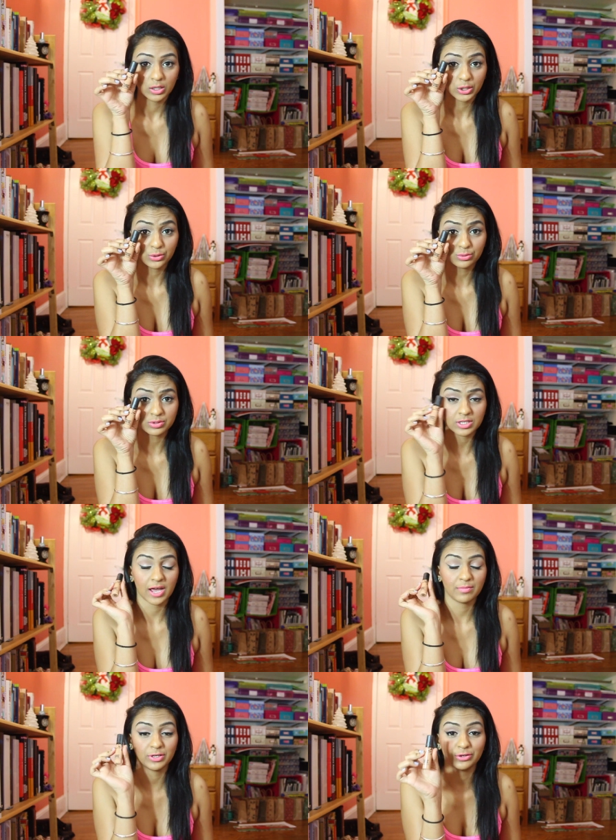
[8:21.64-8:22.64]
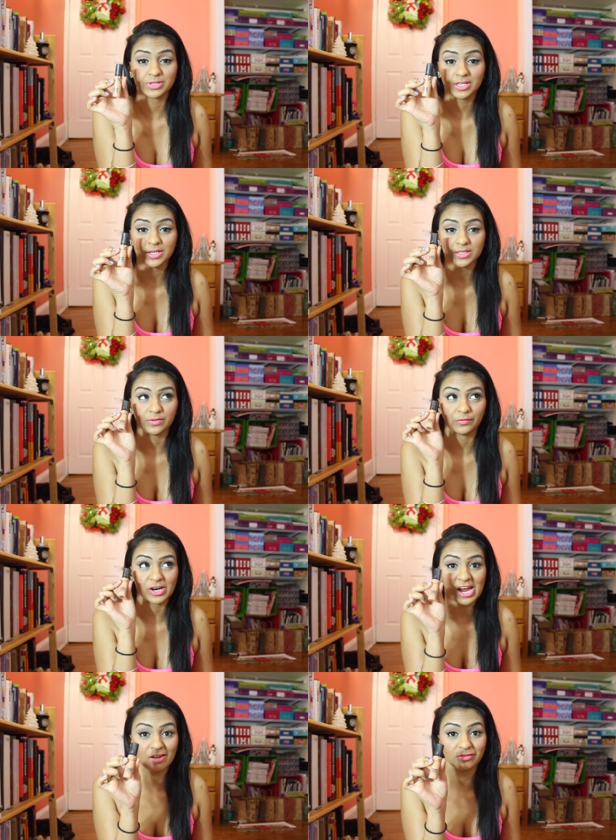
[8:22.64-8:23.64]
Cute. I've been using this
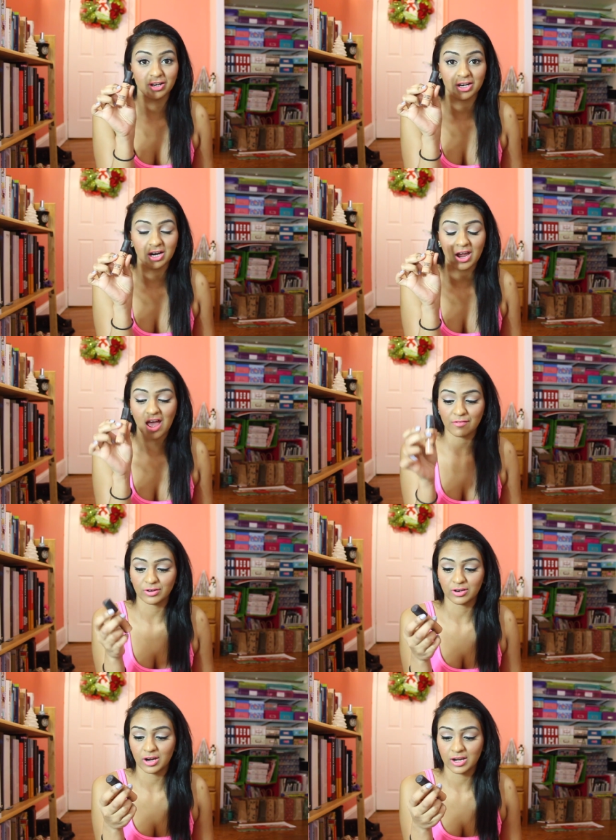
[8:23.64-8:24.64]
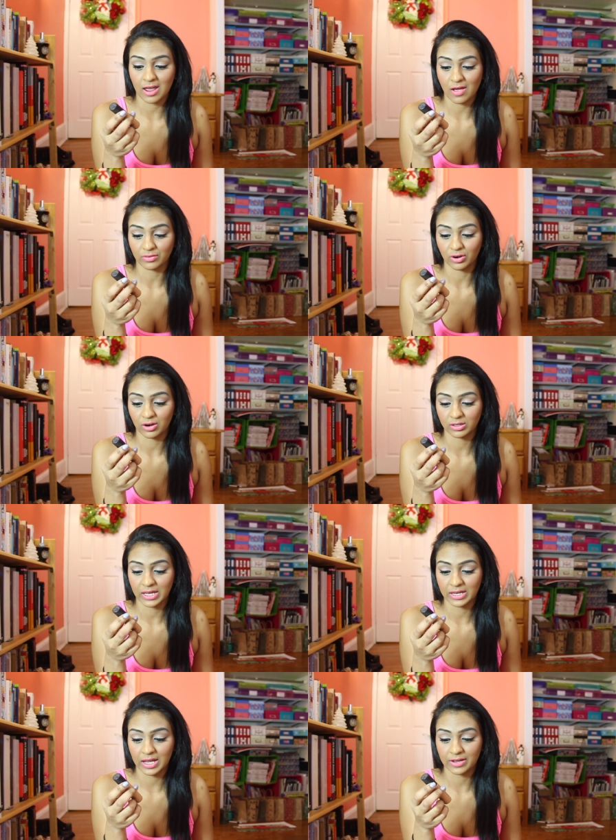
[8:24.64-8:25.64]
forever, ever, and ever.
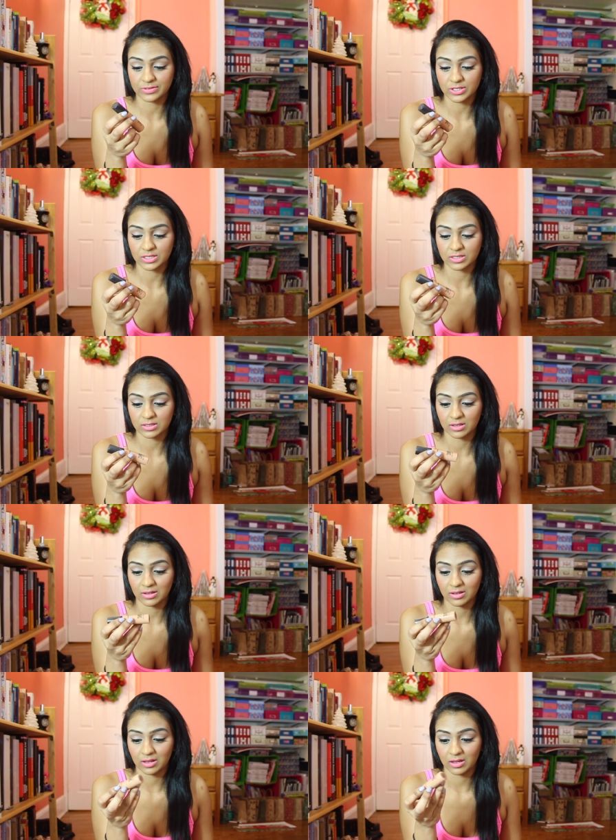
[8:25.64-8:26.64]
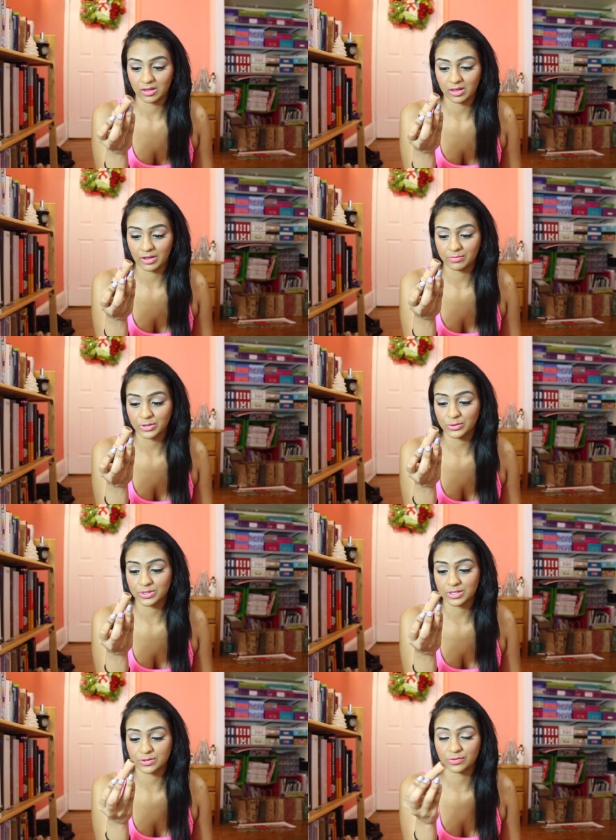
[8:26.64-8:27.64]
Like, I've just... I've been
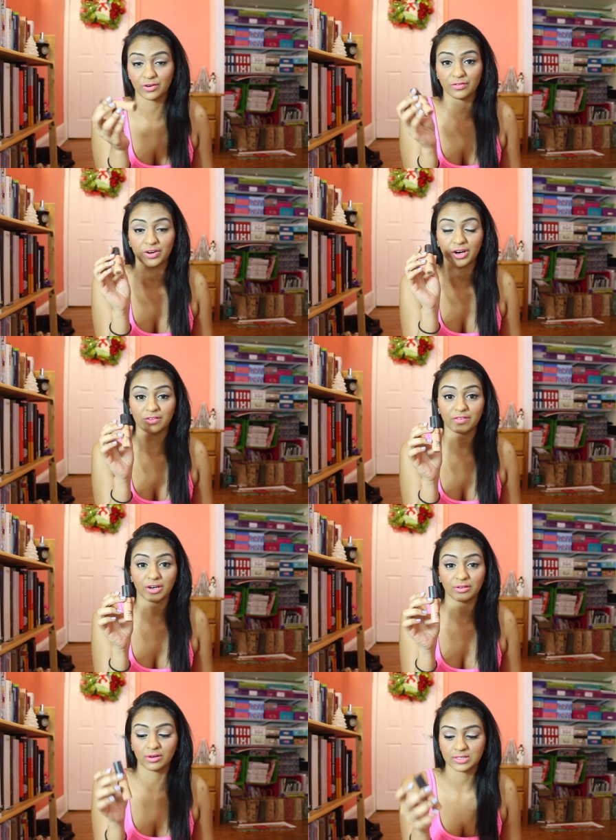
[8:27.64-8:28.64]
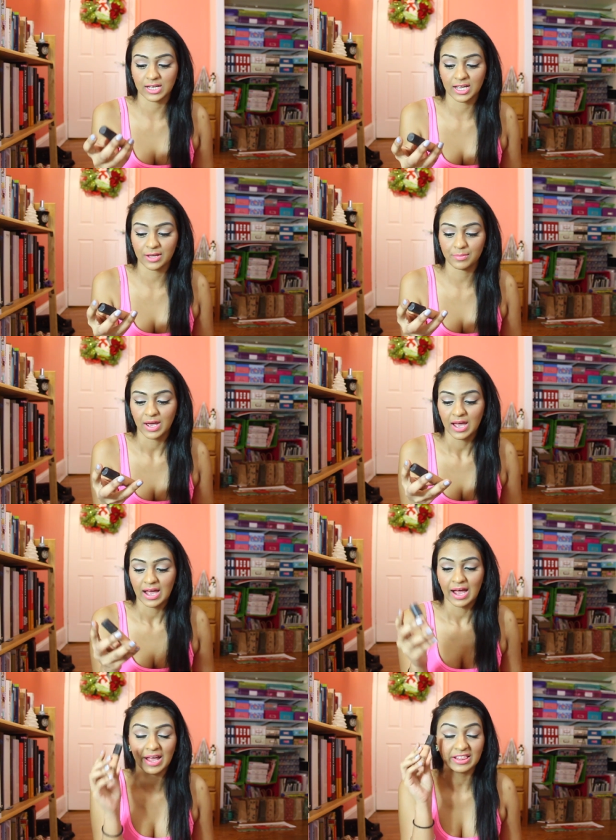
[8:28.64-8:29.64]
using this for a very, very long time.
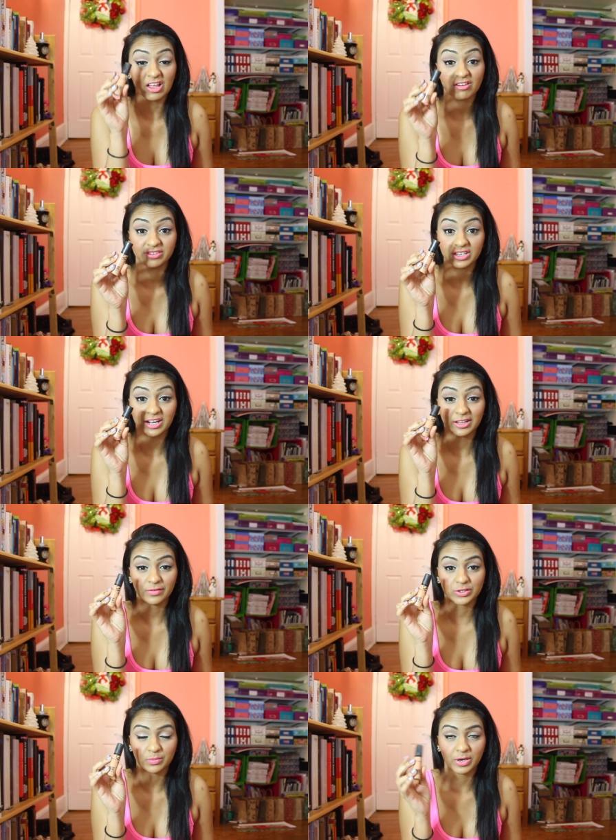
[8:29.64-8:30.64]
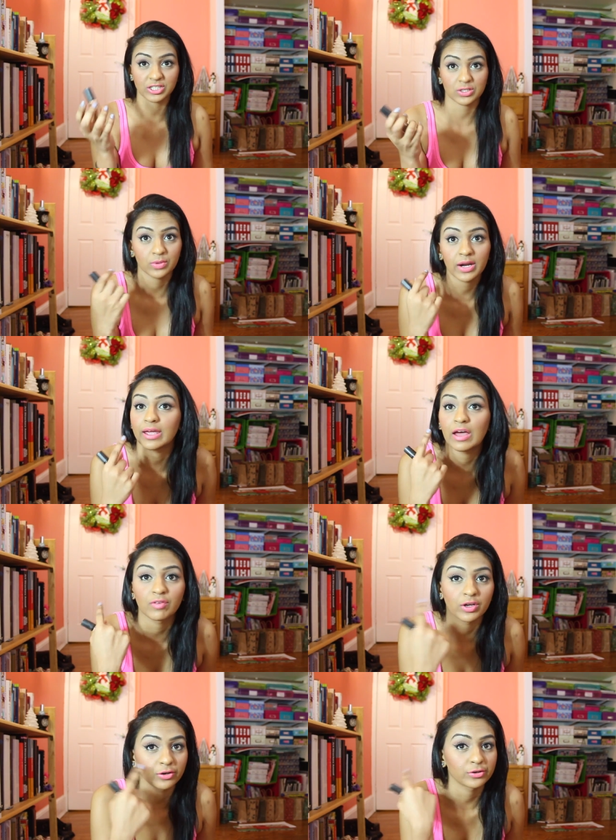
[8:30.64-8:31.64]
I love it. I love it so much. That's what I
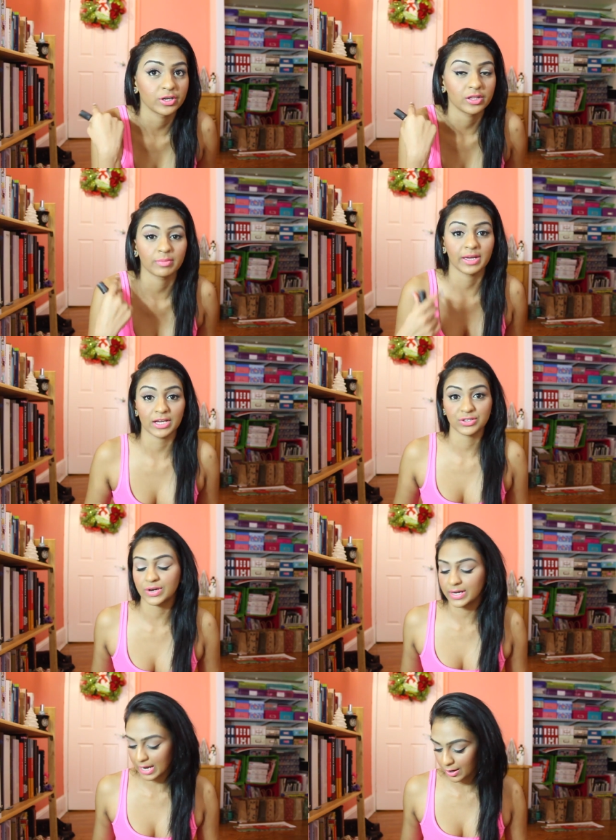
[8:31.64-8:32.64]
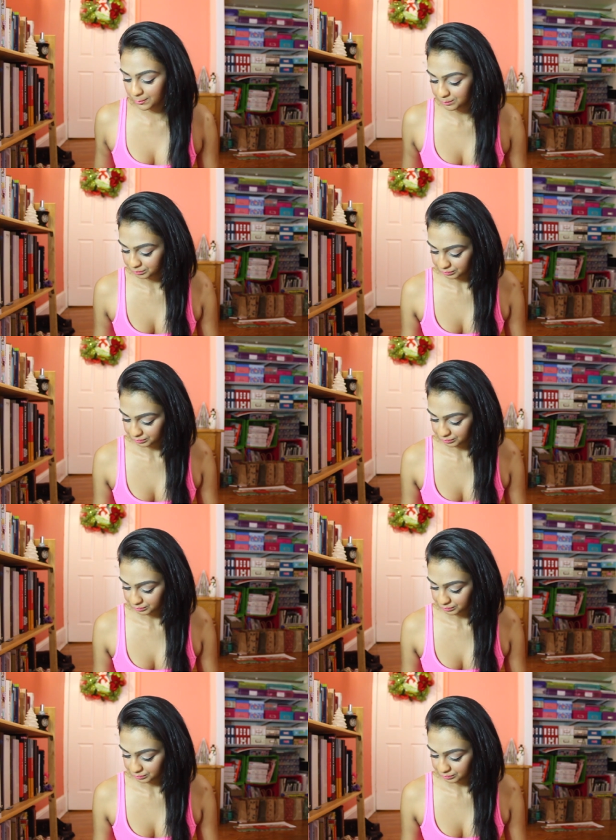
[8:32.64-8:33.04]
have on underneath my eyes right now.